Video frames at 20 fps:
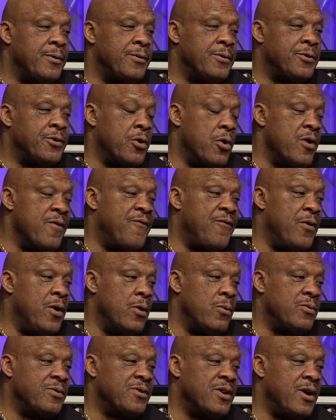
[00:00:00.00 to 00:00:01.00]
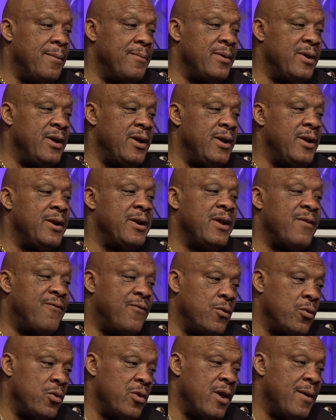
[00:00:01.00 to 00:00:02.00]
Terry Funk was coming in. They
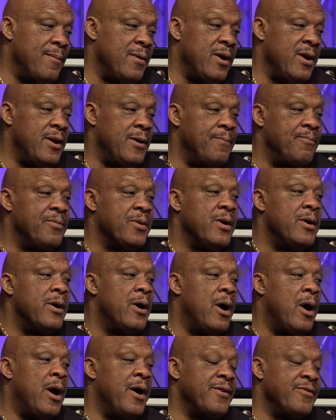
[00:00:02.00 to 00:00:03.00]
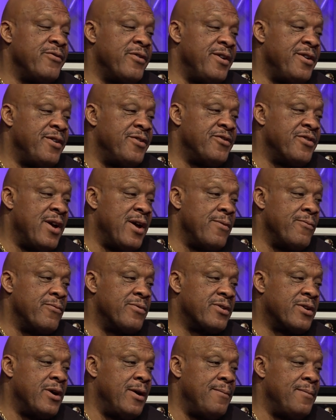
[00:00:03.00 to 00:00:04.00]
flew him in. Andre the Giant was
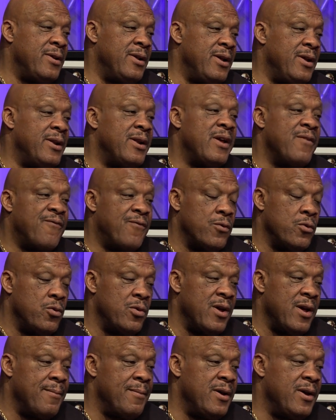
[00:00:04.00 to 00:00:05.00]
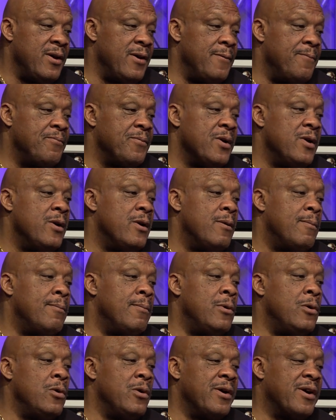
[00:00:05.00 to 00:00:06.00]
coming in. They flew him in.
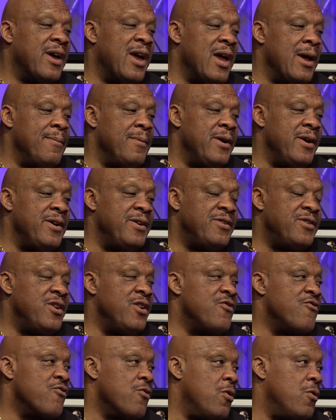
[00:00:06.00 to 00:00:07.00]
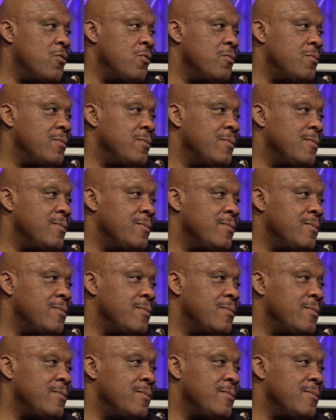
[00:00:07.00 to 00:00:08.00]
Moolah came in. She drove.
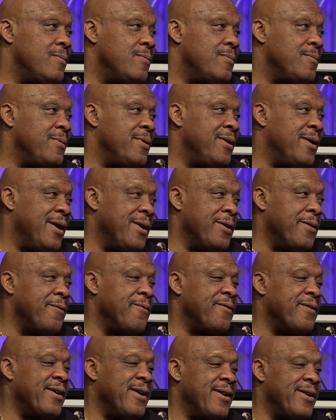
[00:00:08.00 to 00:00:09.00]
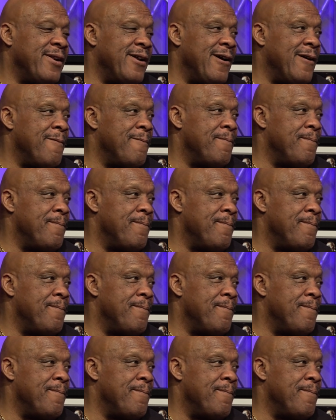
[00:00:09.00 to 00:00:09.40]
And I never forget that.